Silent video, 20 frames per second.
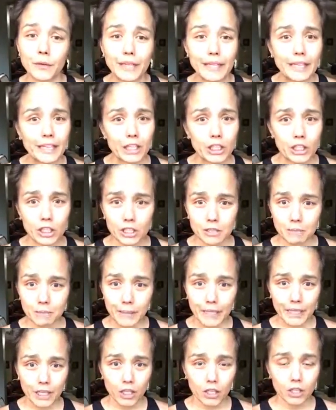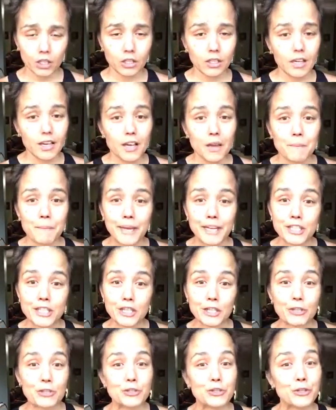eat a good meal. Make
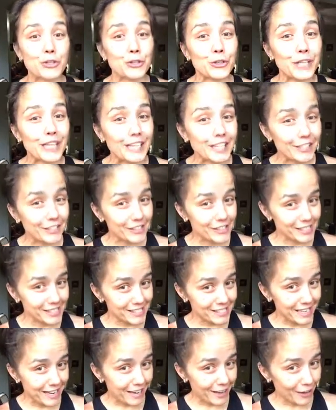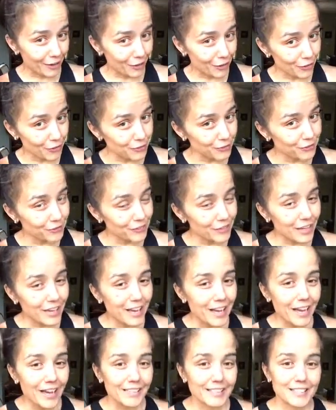sure you treat yourself
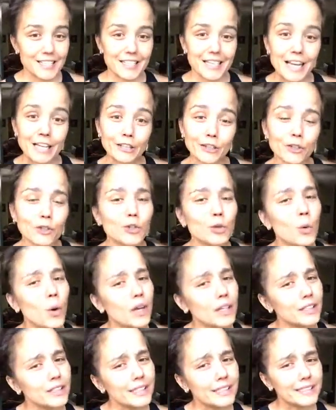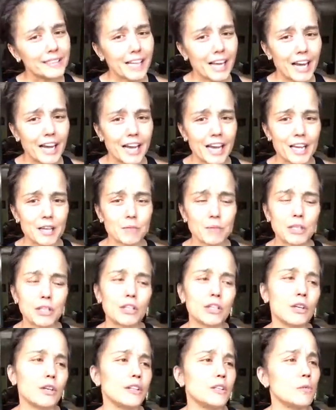to that little quality time,
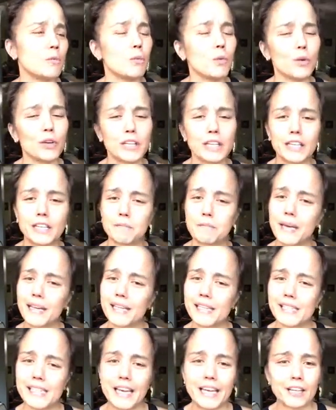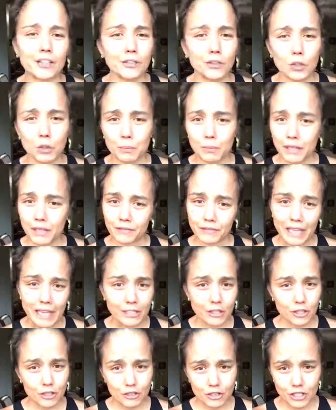in the morning. Meditate a little bit if
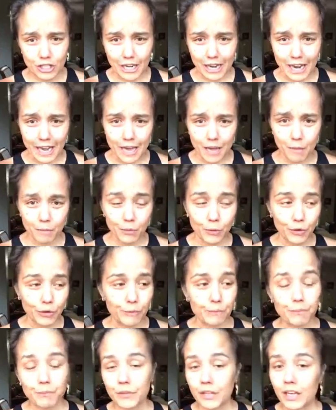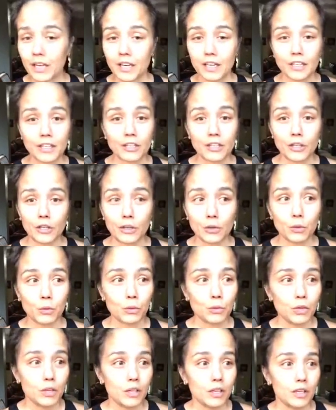that's your jam, or,
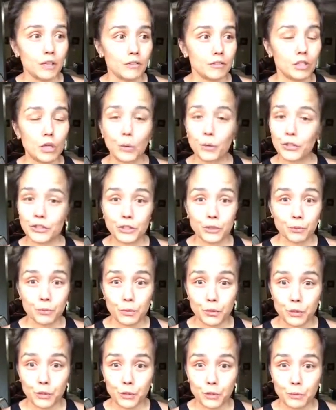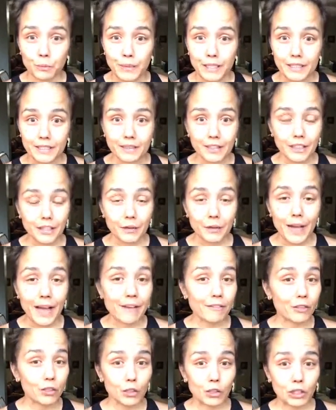go in your room and,
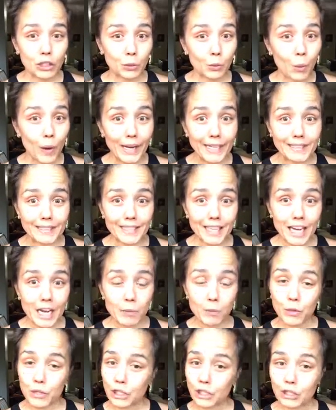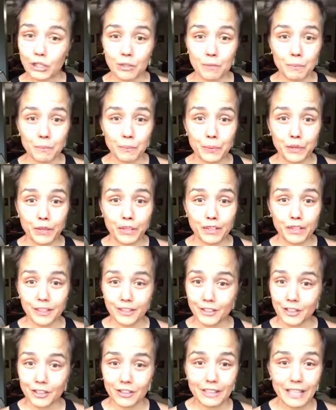have a little quiet time with a good book
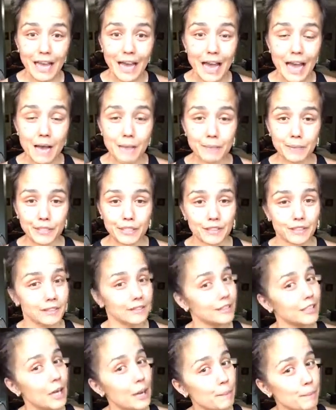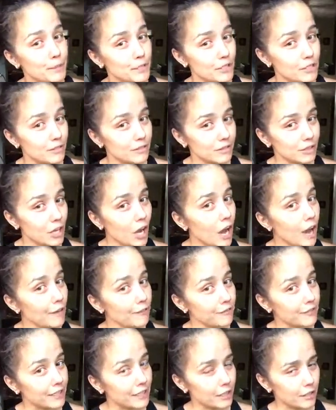on your lap and a cup of
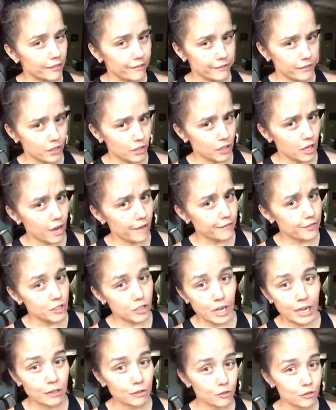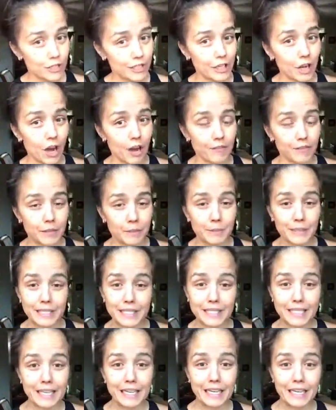coffee. I don't drink coffee, but
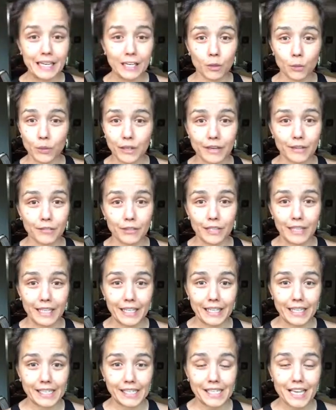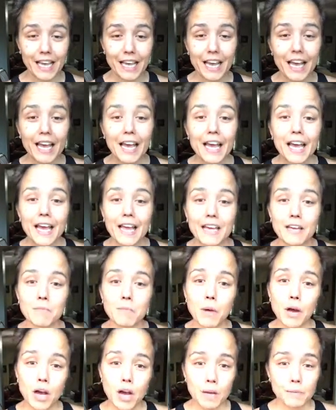tea or whatever it is. And
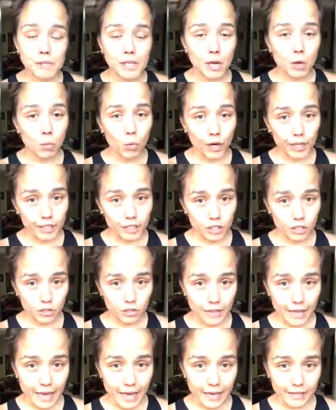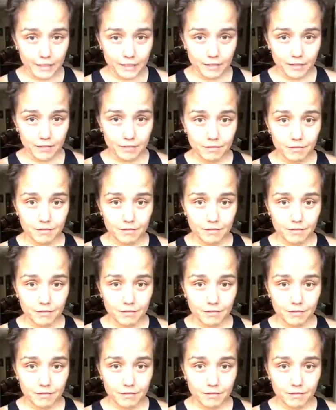moms, I want you to do that